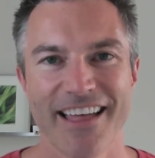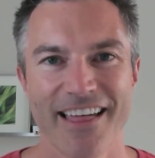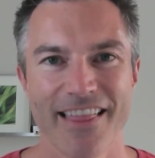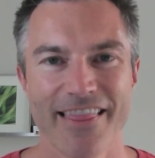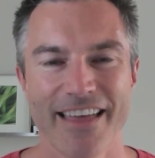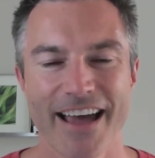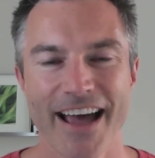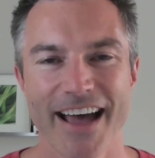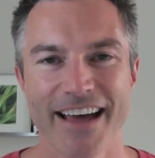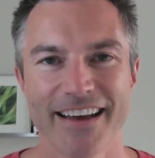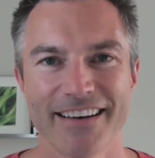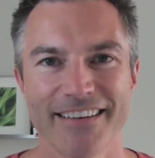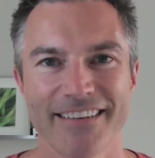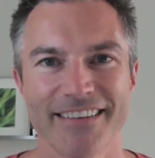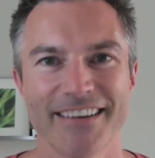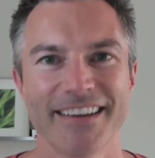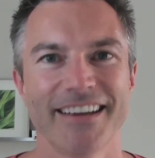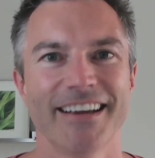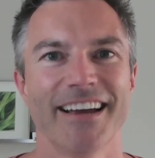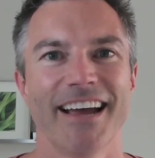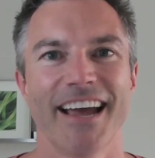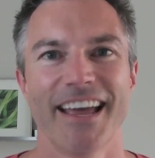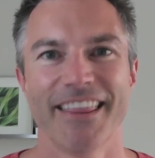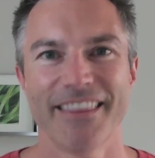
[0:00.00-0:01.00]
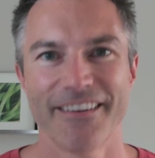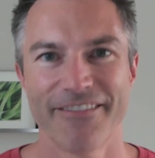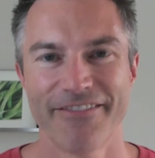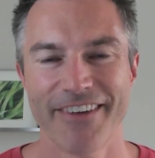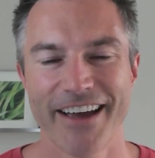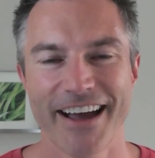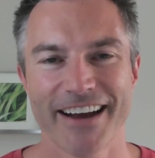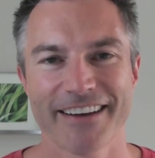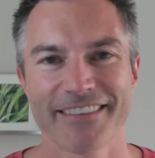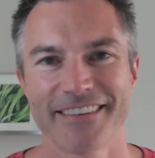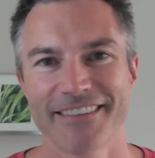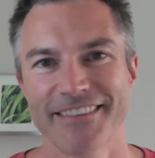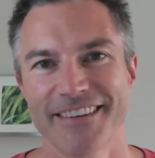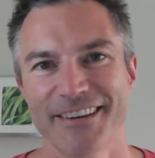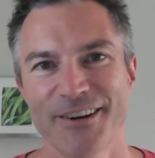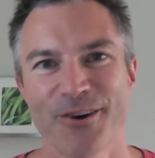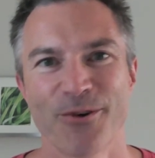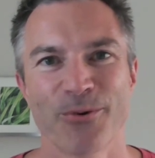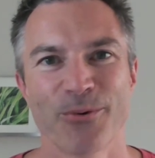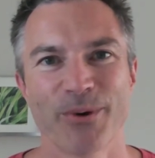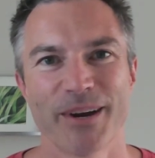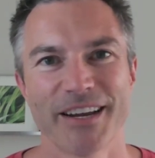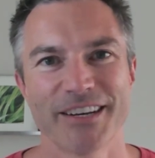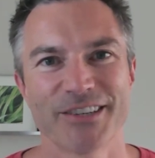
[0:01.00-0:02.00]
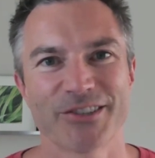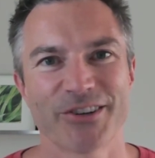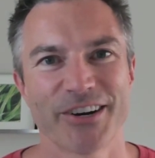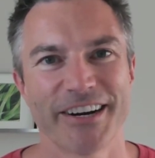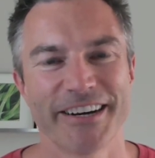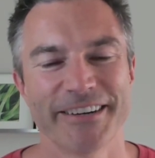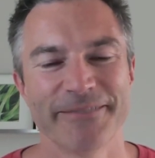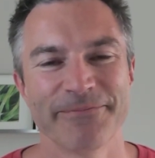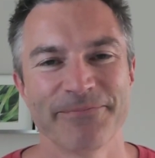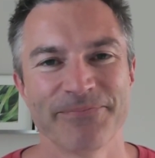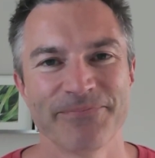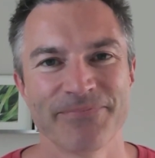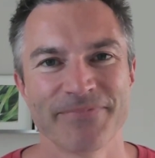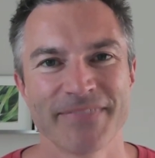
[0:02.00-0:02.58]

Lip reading: That and the fact that they don't weight train.